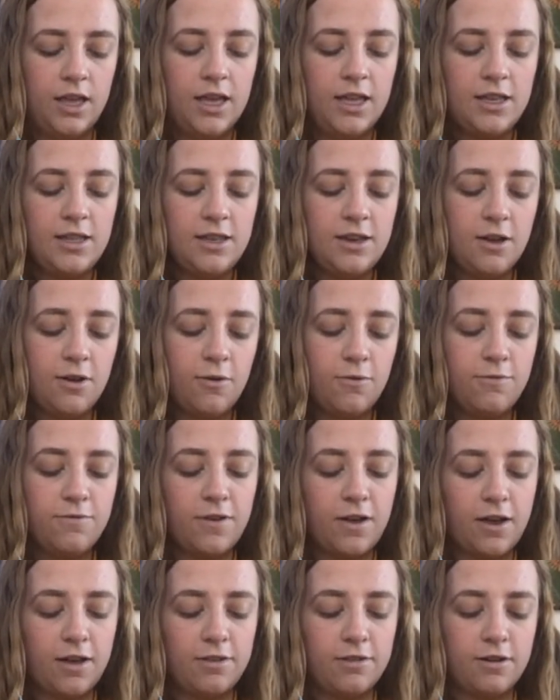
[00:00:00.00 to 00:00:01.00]
No,
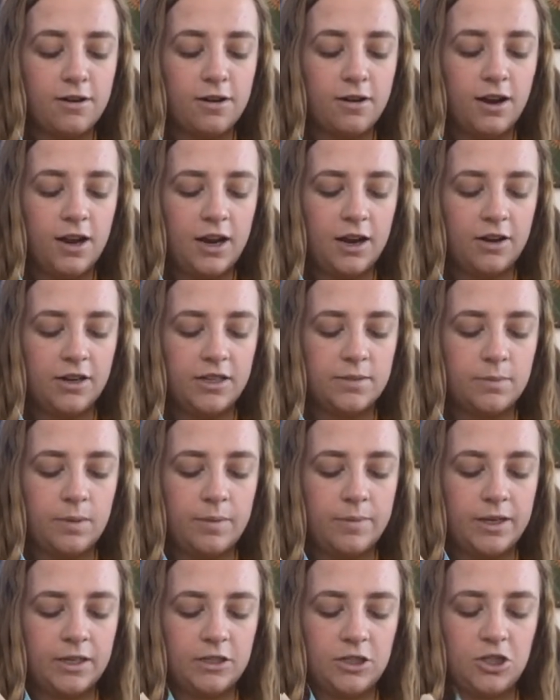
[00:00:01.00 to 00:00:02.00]
father, Ares
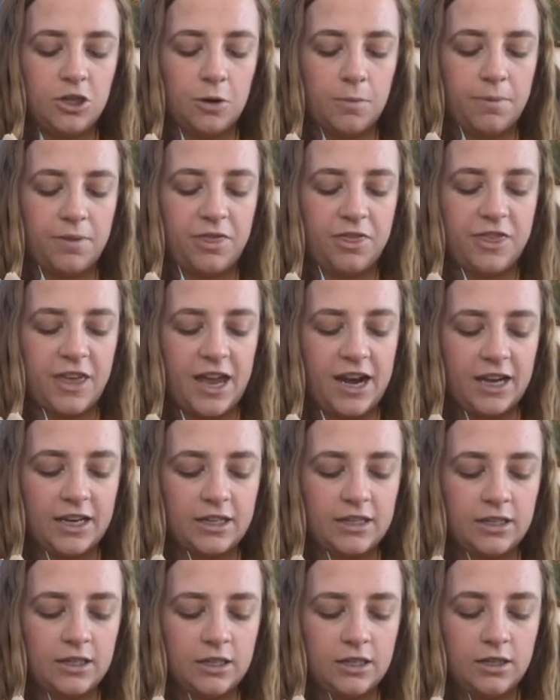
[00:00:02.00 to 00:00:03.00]
mimicked. You're
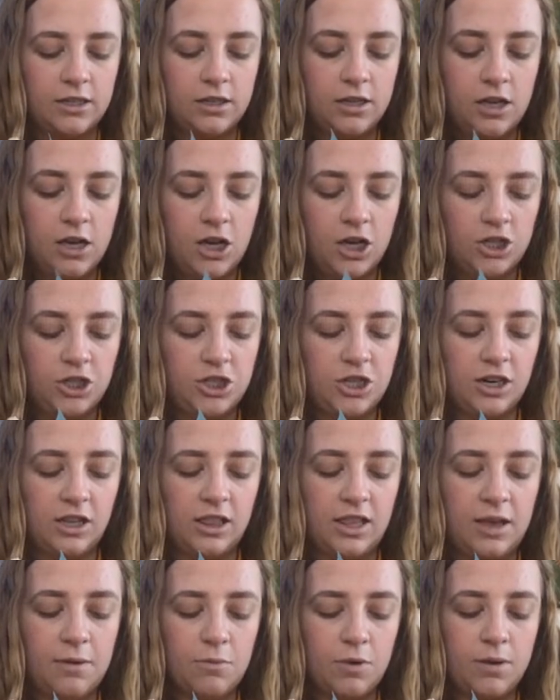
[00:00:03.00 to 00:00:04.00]
pathetic. I should have
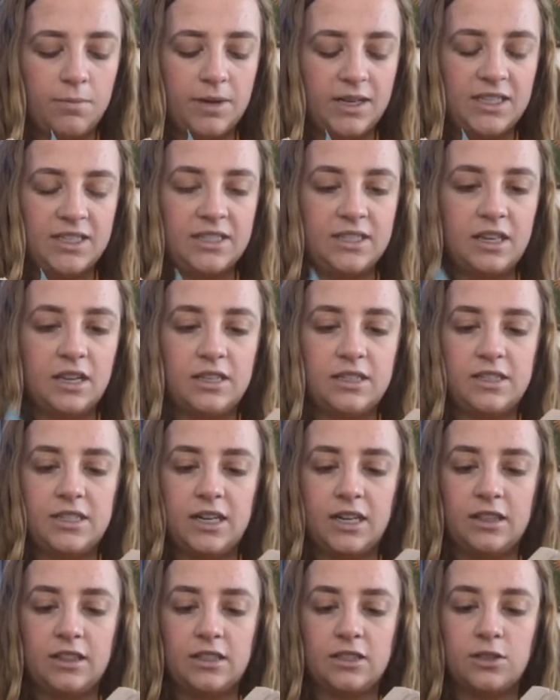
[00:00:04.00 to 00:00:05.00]
let one of my sons
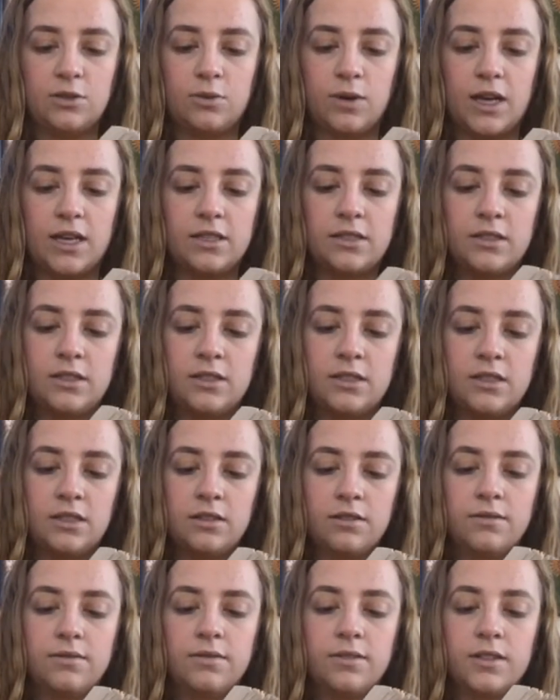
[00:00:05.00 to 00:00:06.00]
take this quest.
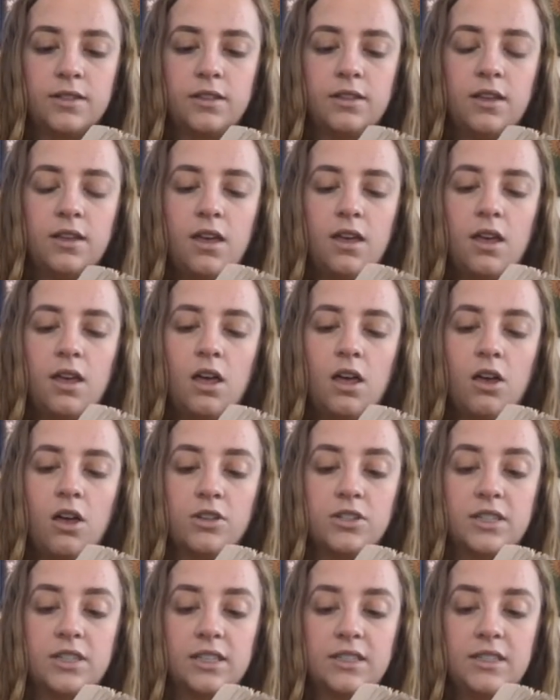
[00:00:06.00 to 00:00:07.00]
I'll
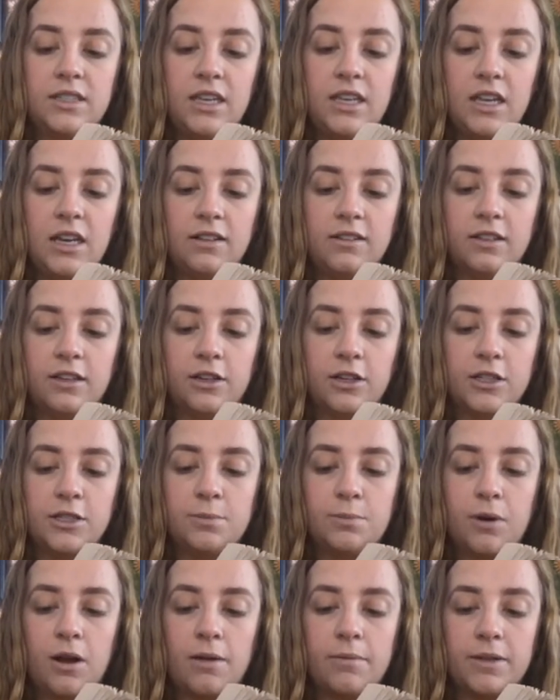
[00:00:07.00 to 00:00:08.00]
succeed, Clarice
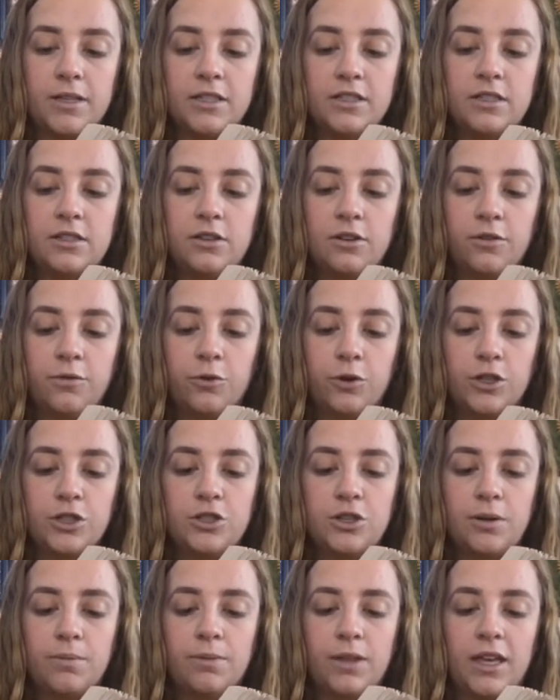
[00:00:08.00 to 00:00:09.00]
promised, her voice
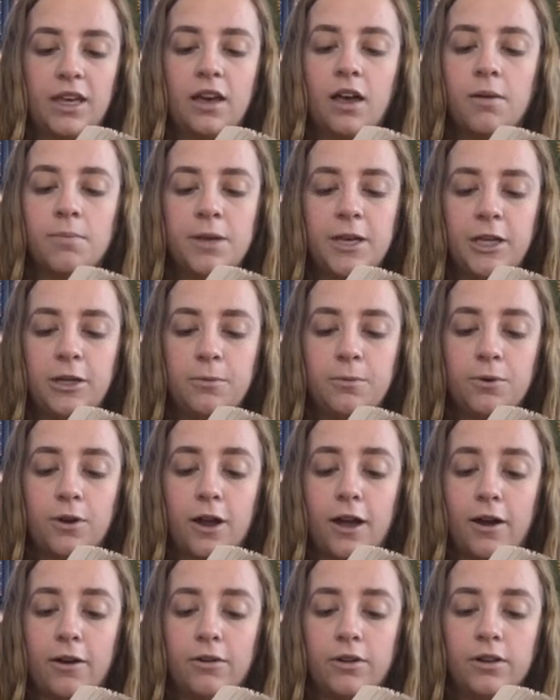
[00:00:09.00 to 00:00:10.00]
trembling. I'll make you
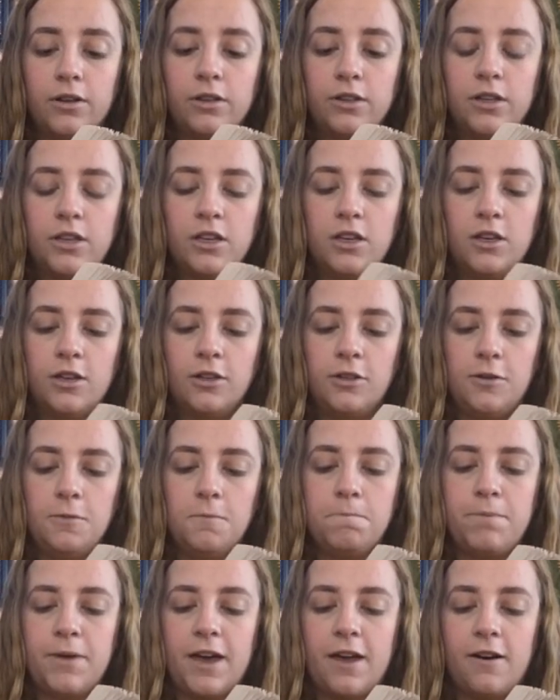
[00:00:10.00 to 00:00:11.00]
proud. You
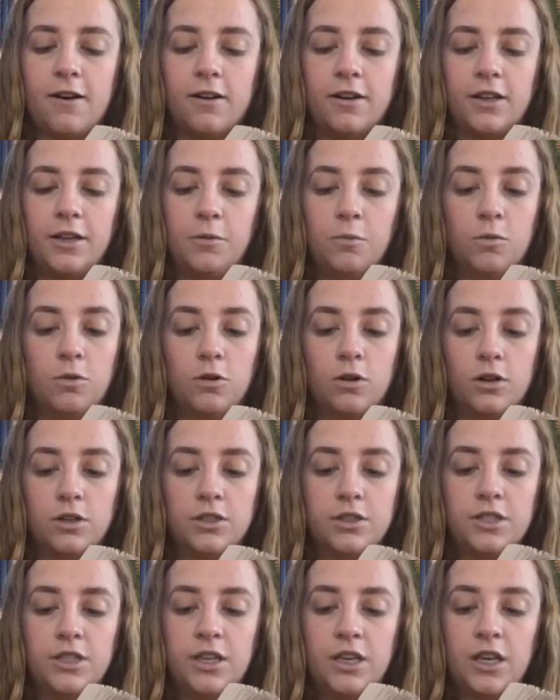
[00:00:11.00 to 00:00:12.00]
better, he warned.
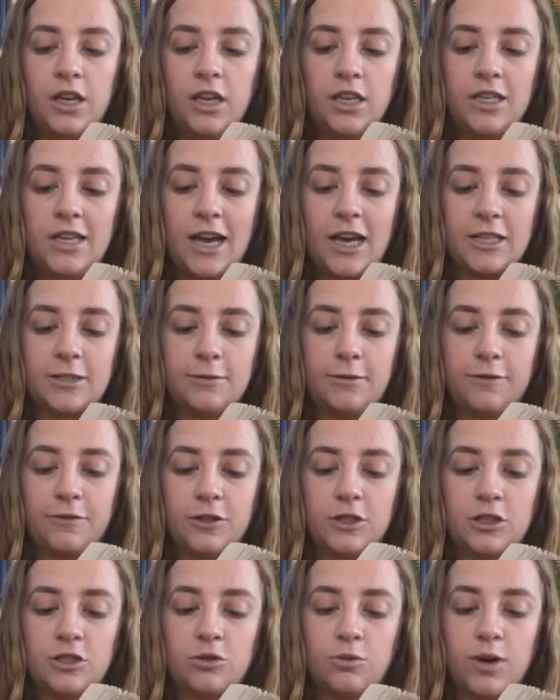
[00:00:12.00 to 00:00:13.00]
You asked me for
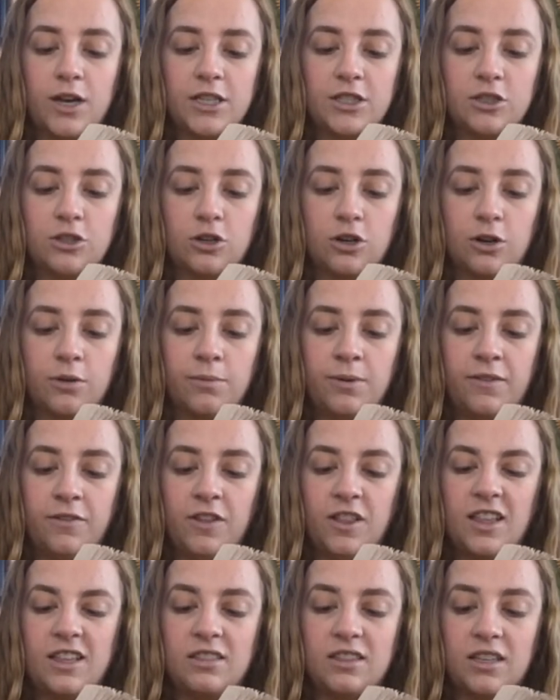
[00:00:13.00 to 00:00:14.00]
this quest, girl, but if you
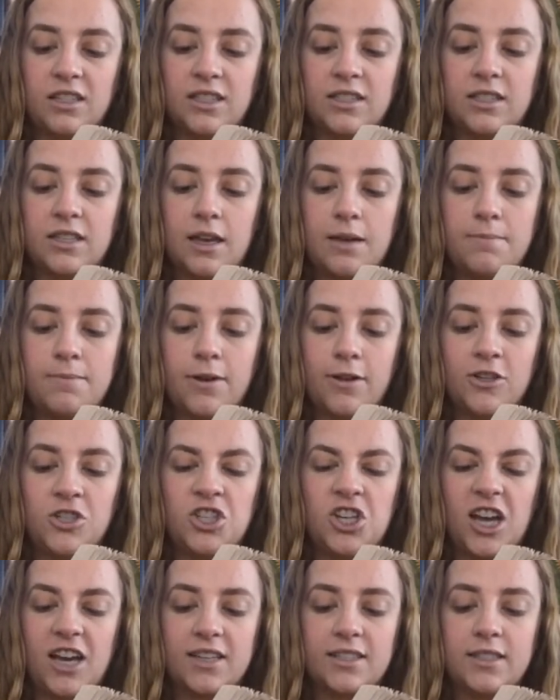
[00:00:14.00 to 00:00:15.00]
let that slimeball
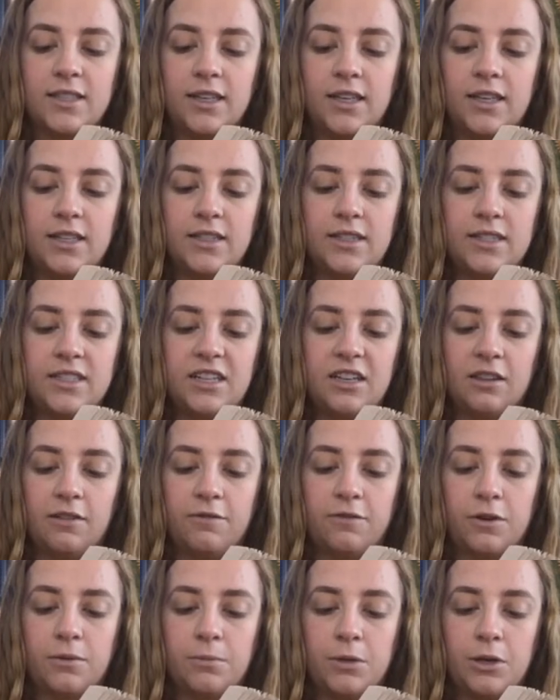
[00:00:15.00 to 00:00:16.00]
Jackson kid steal it
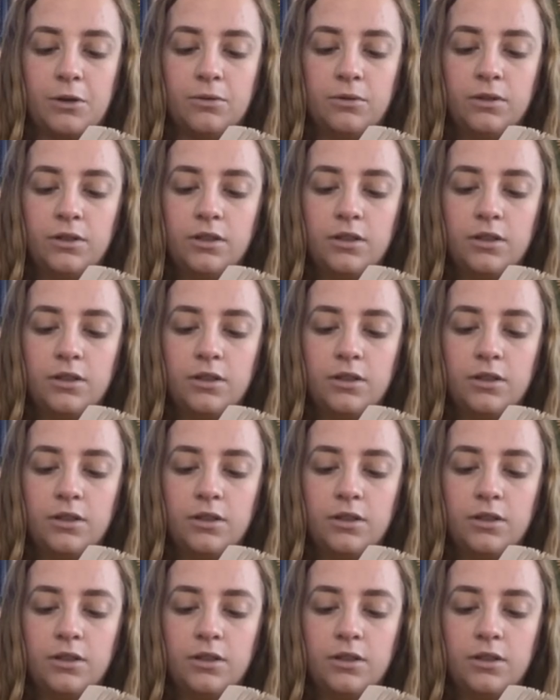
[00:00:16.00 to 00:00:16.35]
from you.